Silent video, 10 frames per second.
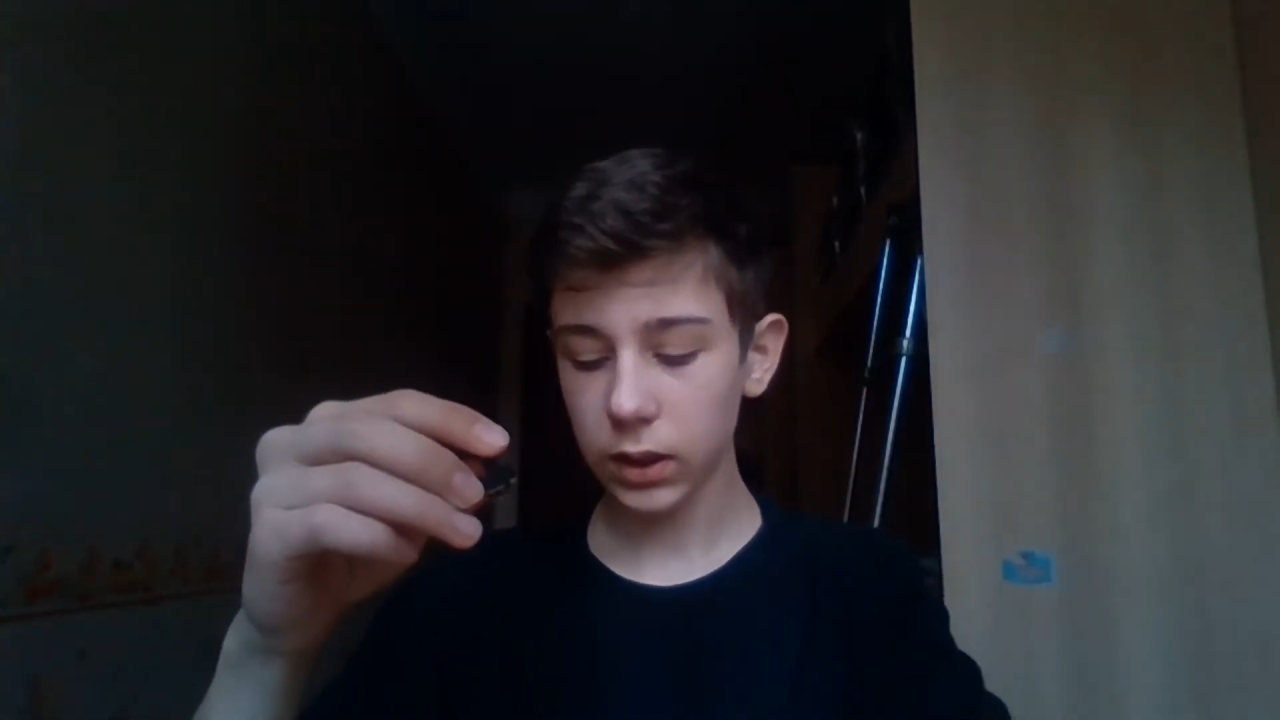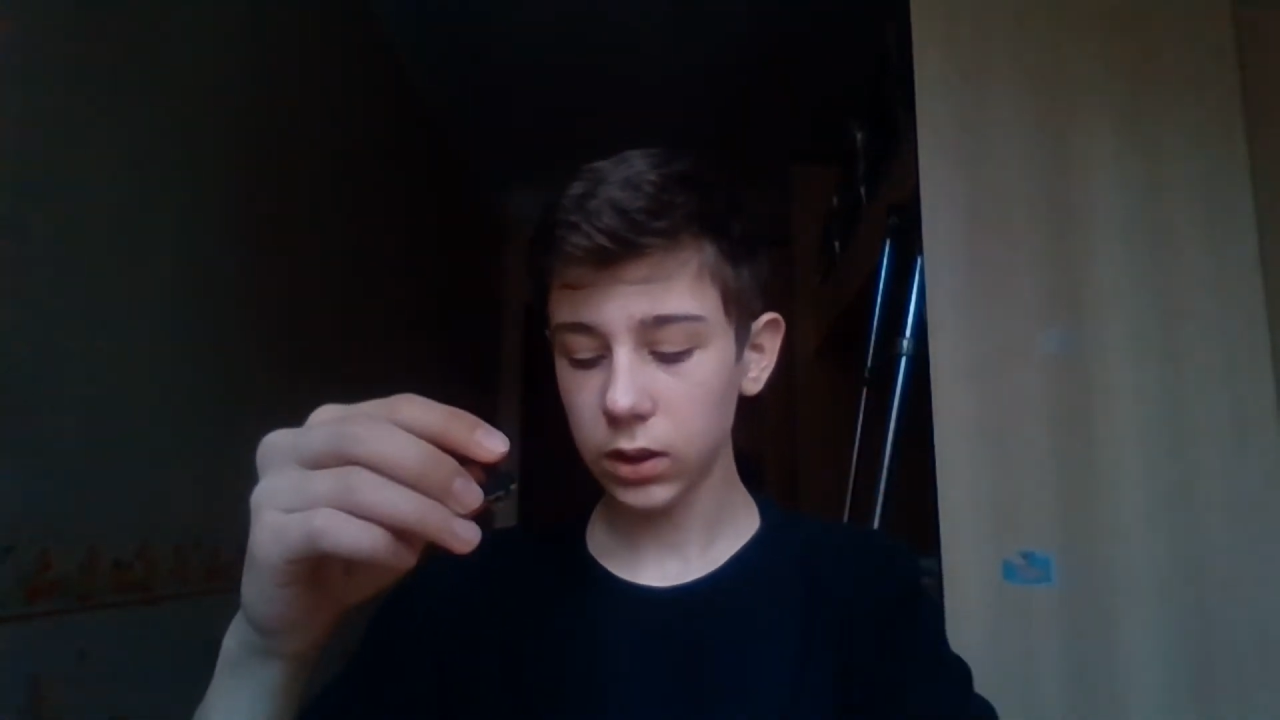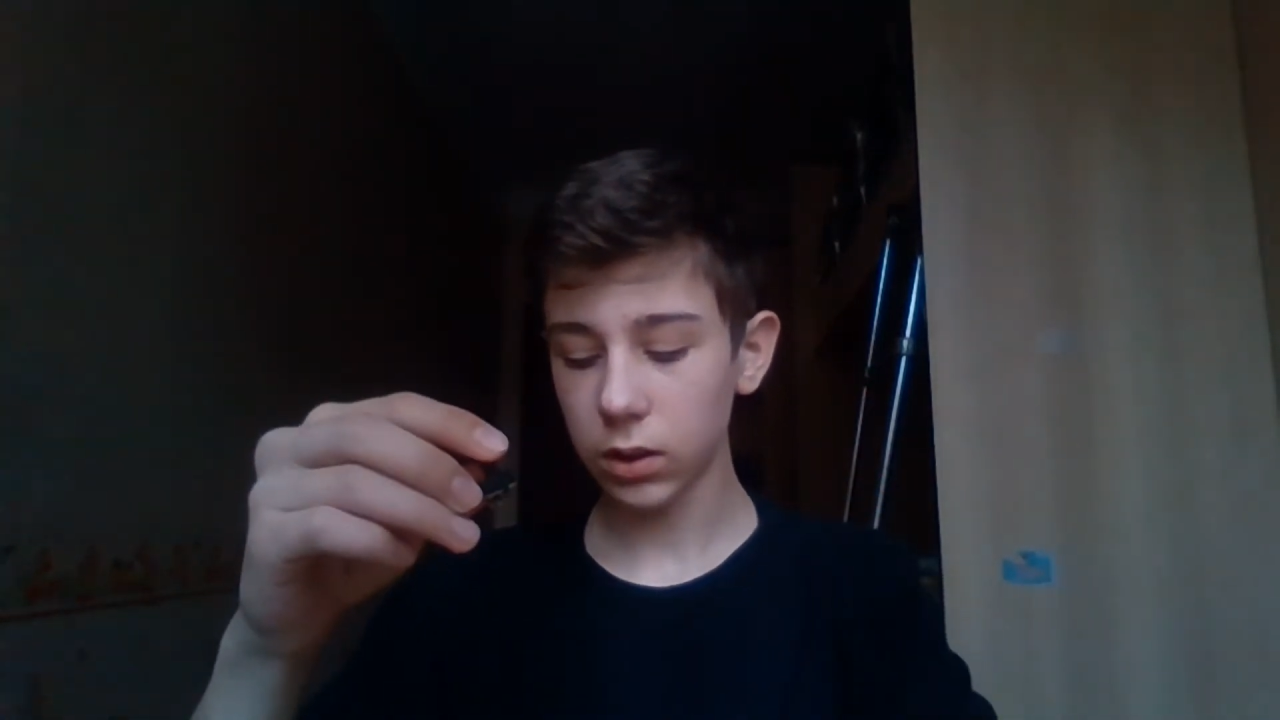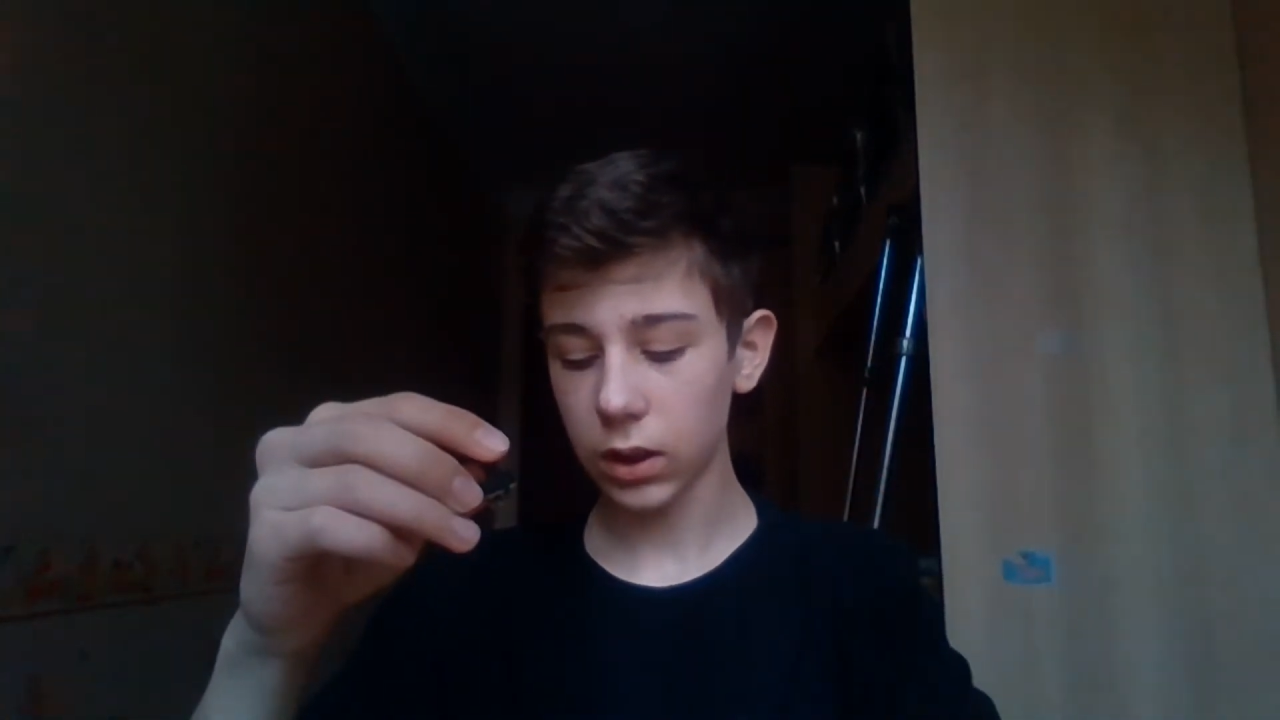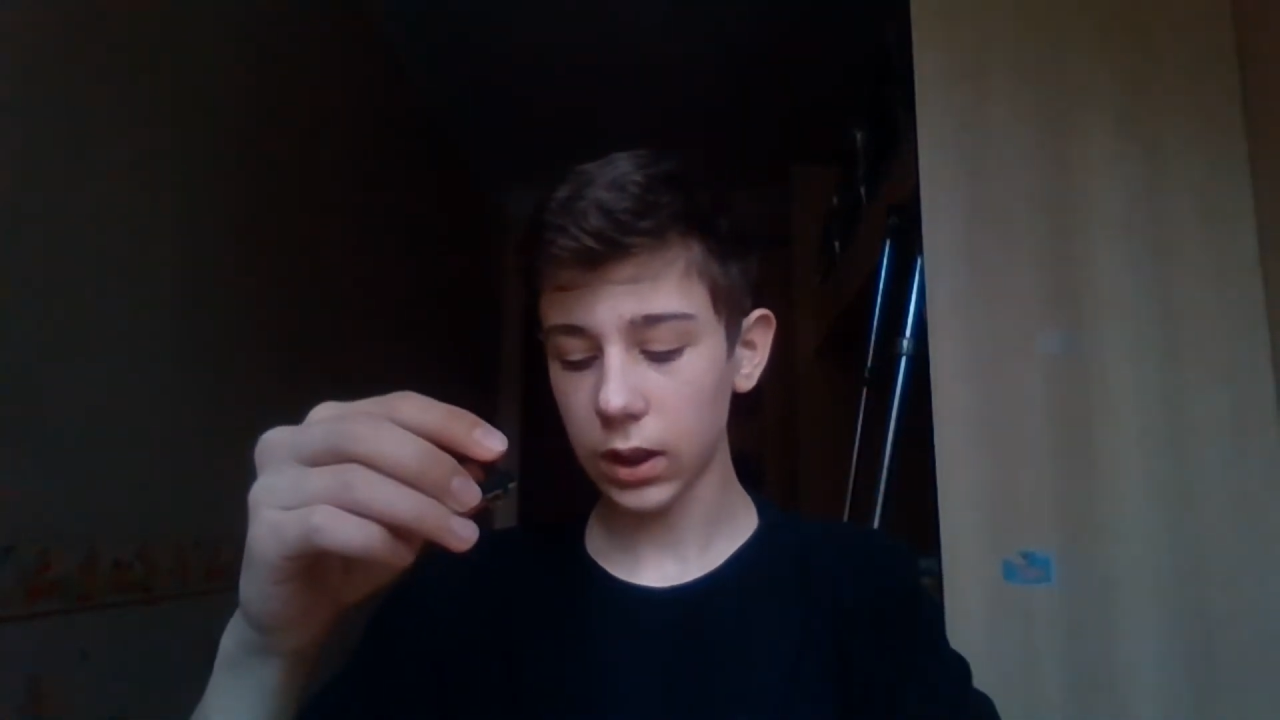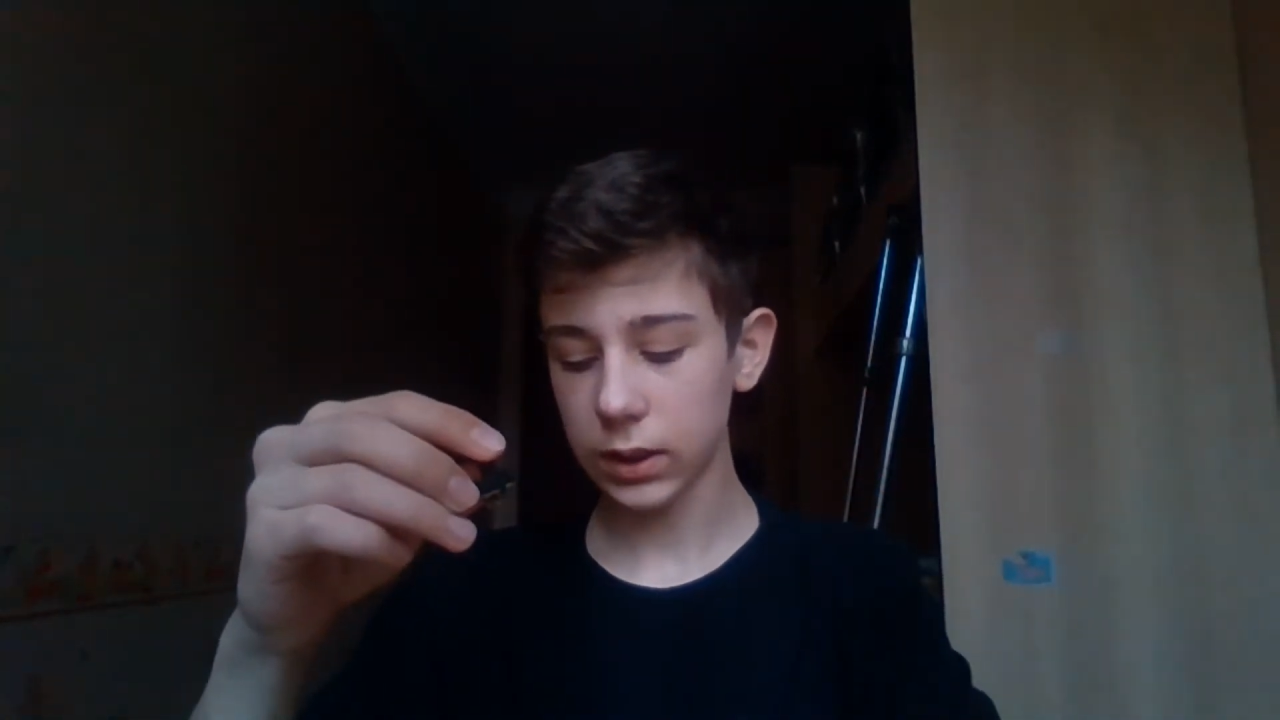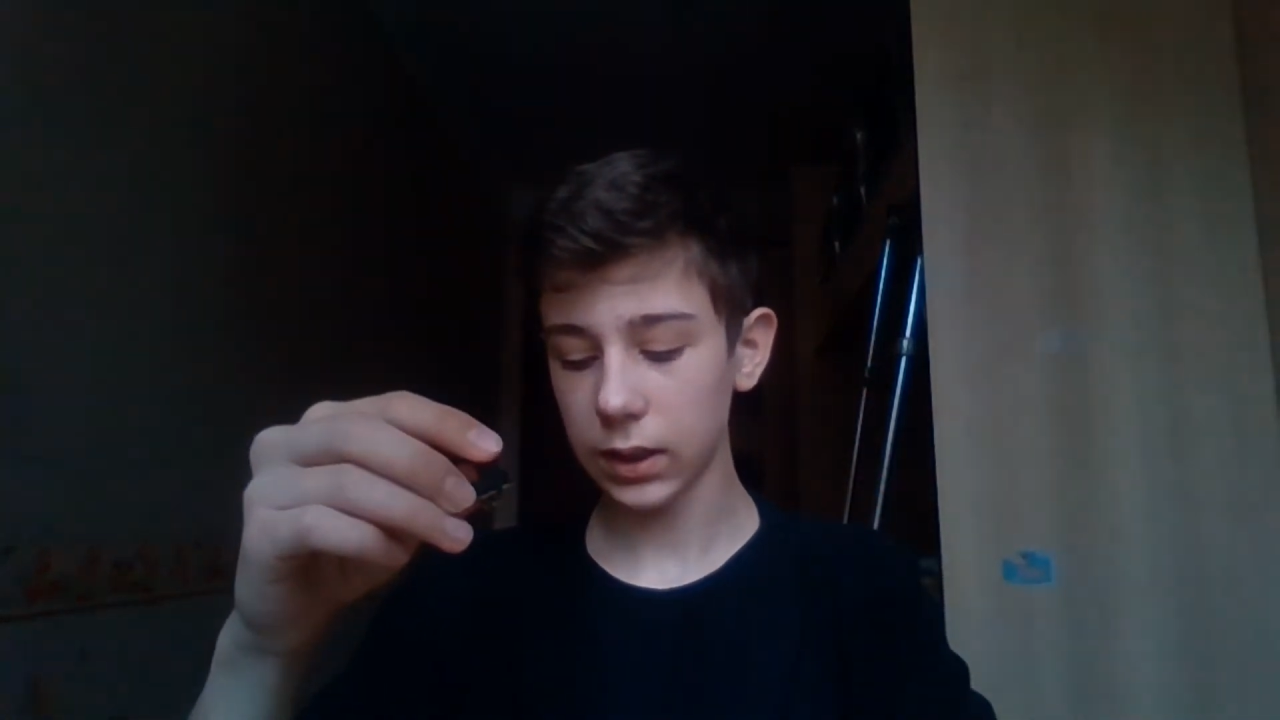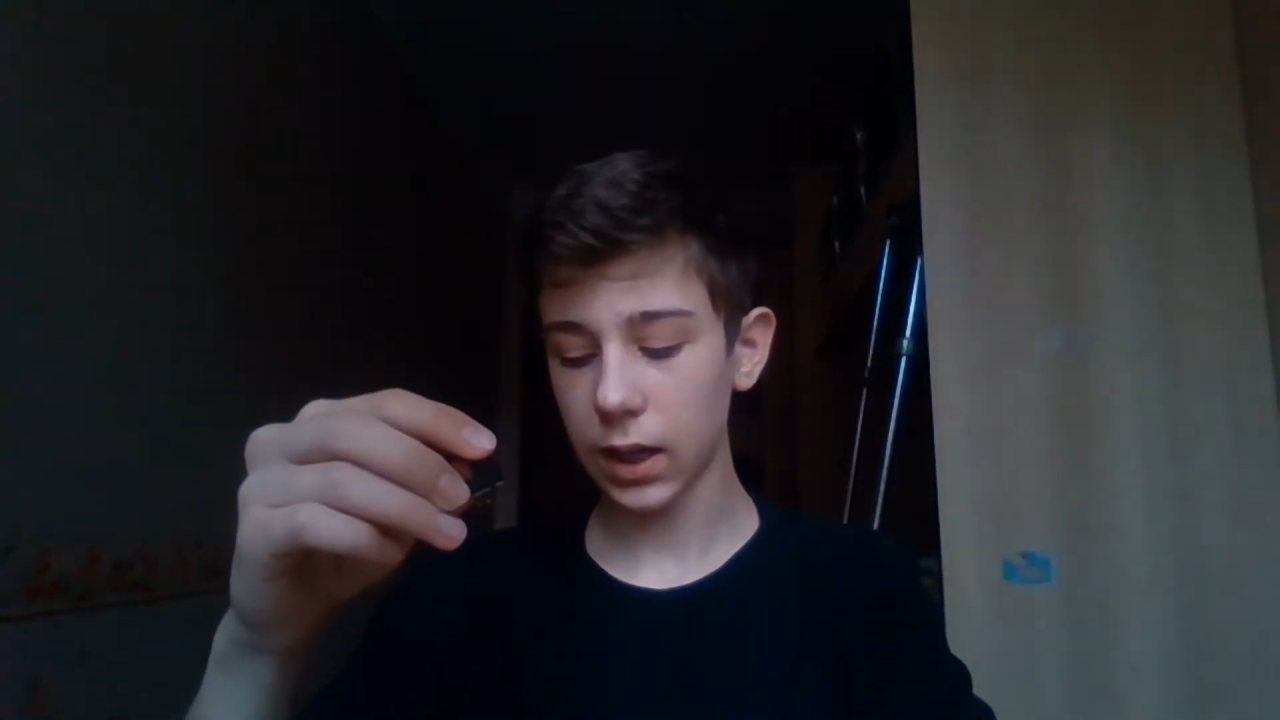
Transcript: to another